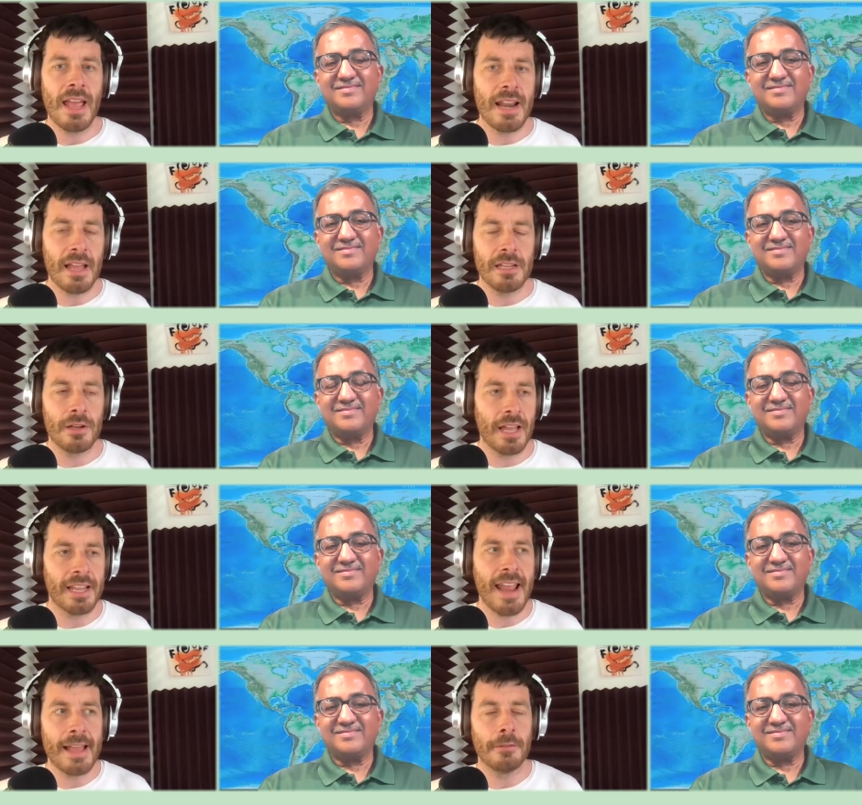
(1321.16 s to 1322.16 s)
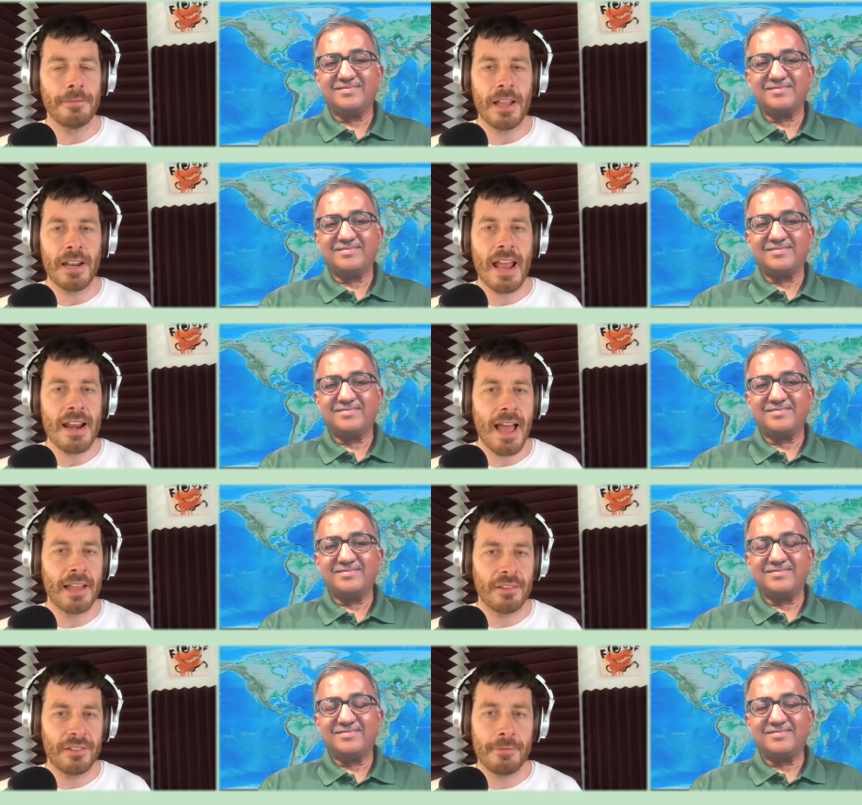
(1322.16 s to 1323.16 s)
Speaker 1: elevate and
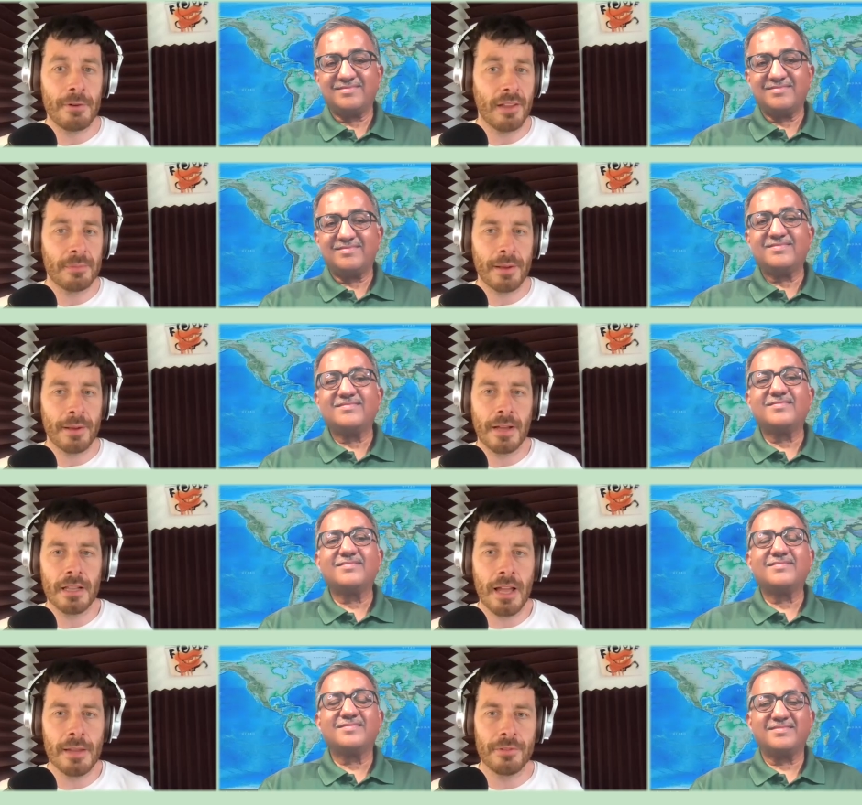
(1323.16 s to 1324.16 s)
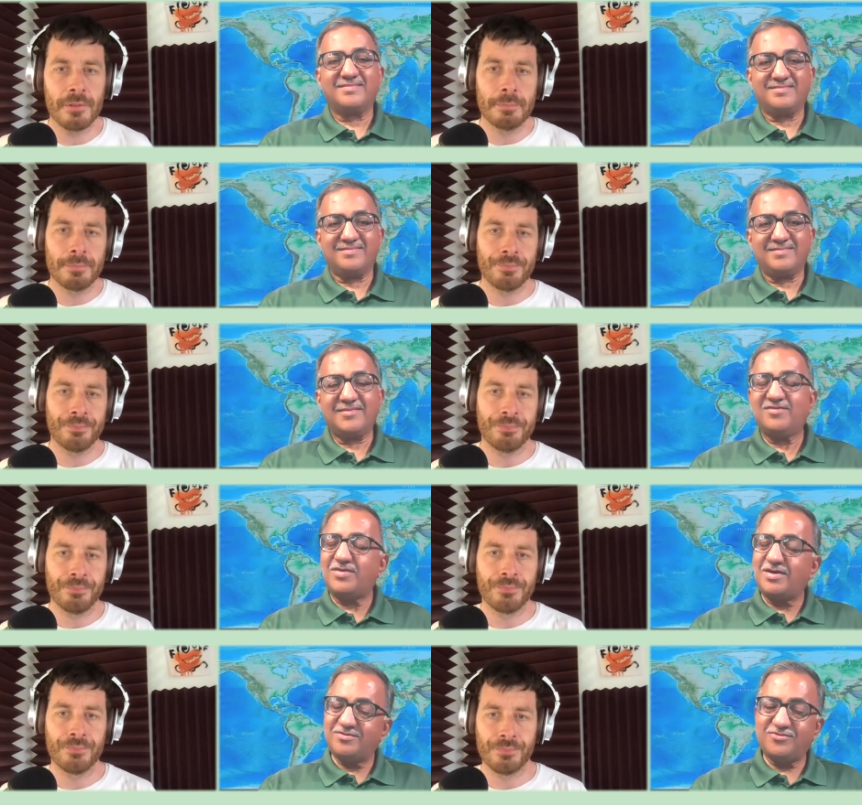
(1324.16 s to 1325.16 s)
enhance every aspect of our lives.
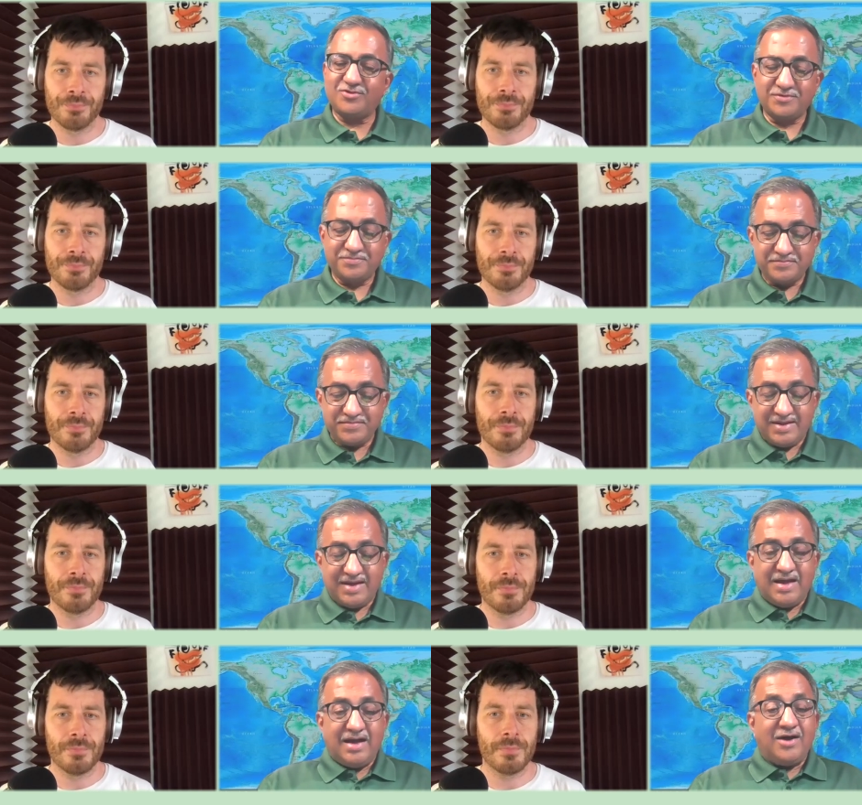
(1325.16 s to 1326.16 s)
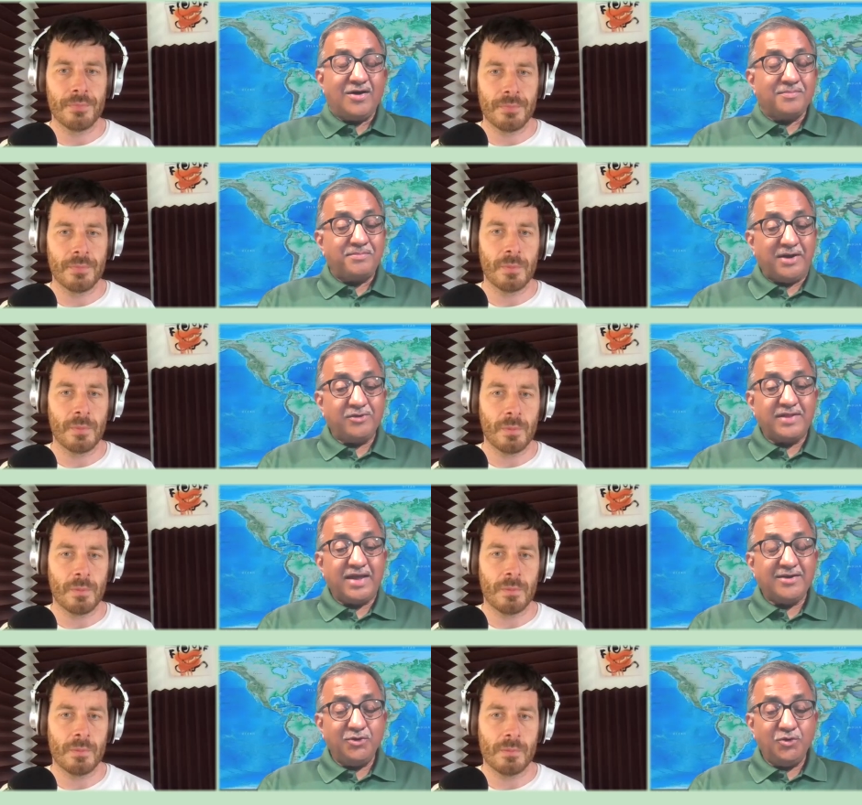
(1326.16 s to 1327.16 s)
Wonderful.
Speaker 2: Ben, on
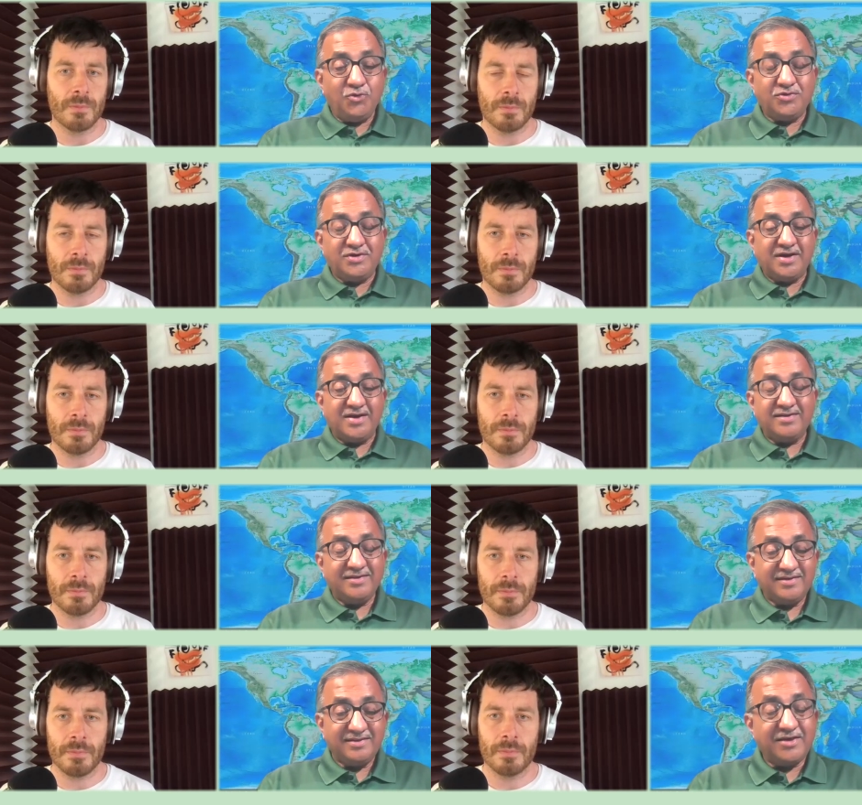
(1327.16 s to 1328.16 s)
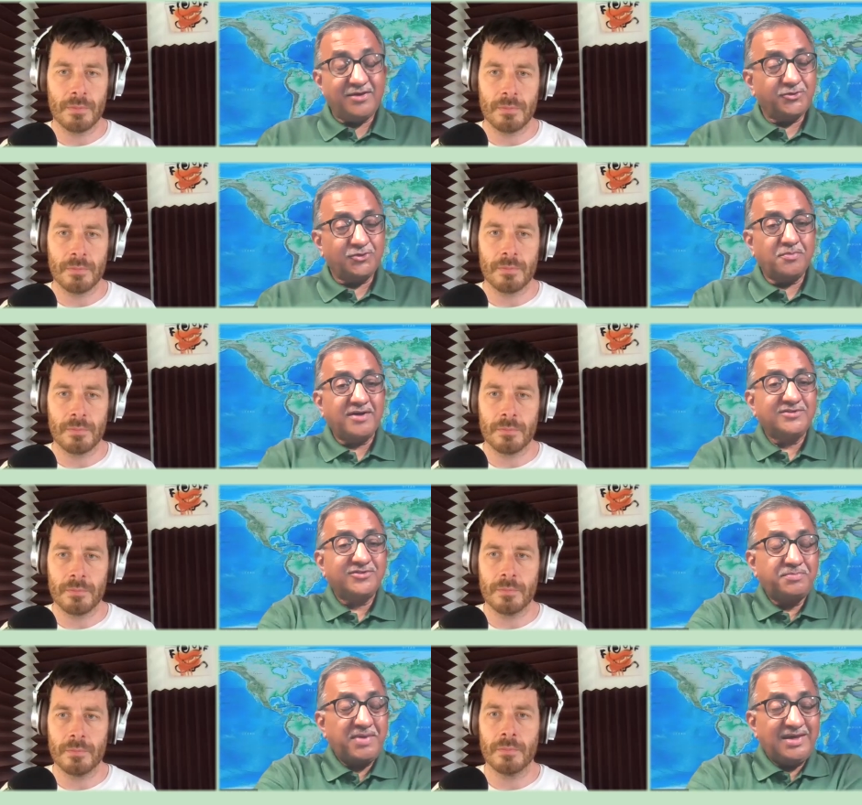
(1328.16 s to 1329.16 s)
that note, thank you so
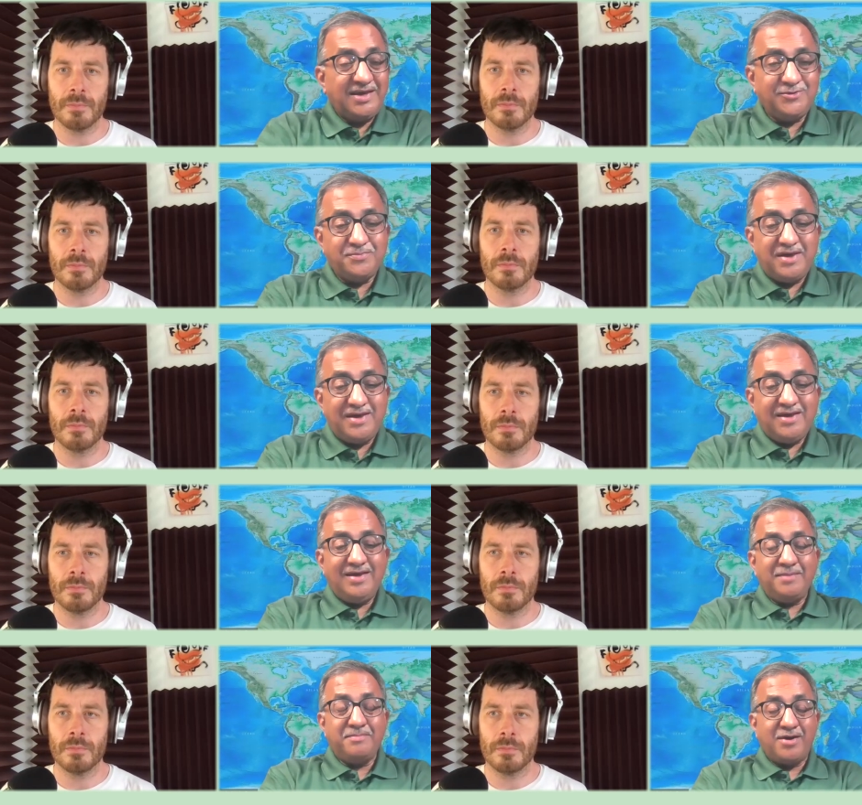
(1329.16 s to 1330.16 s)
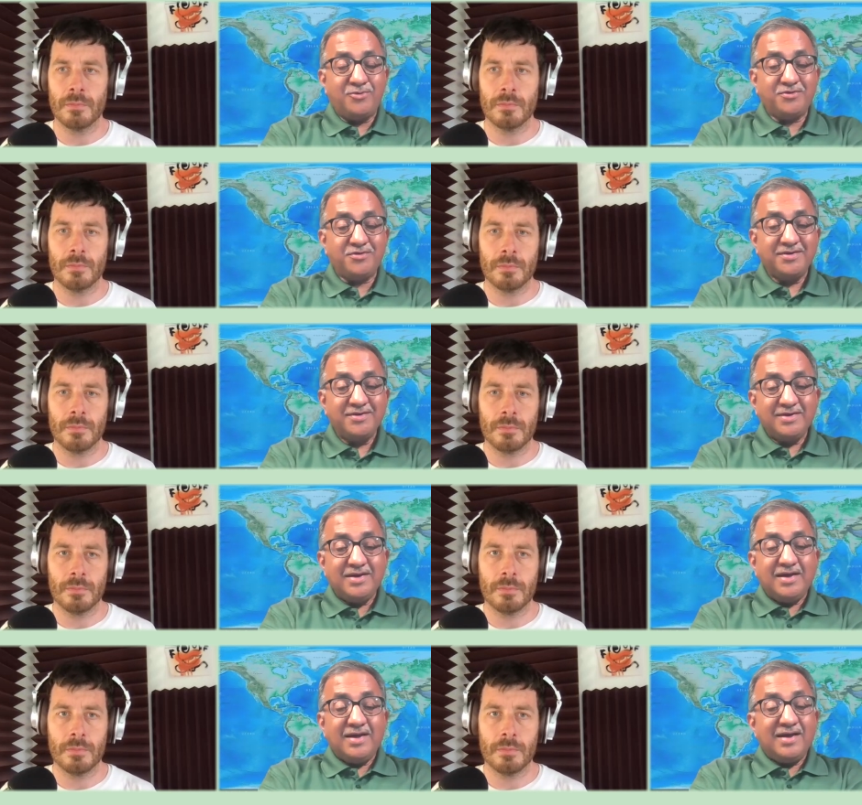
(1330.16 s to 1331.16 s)
much for speaking to me about
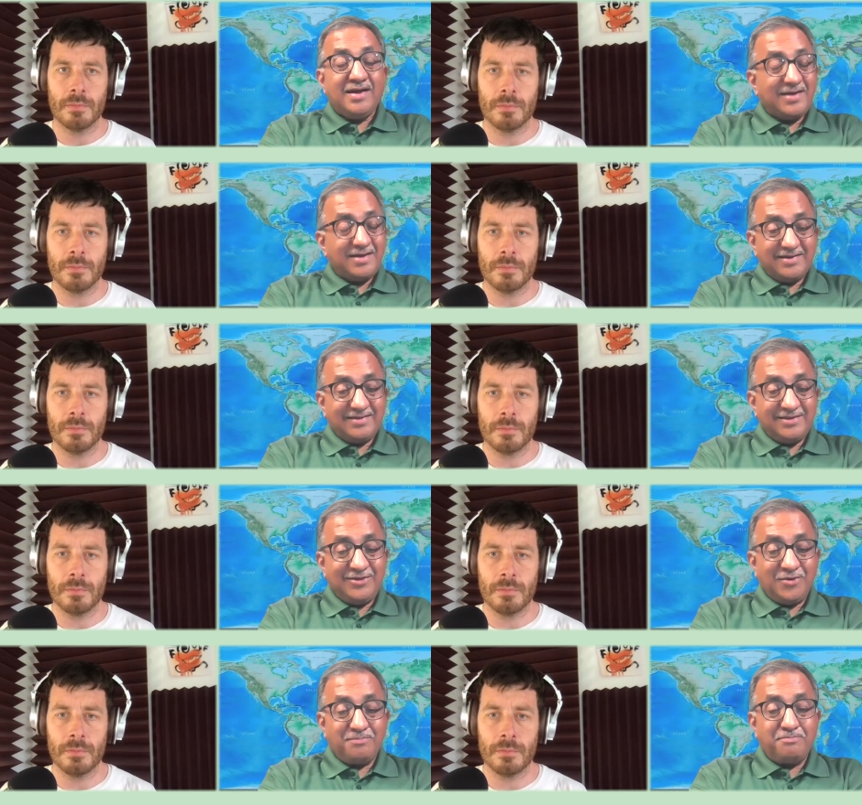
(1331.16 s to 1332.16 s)
your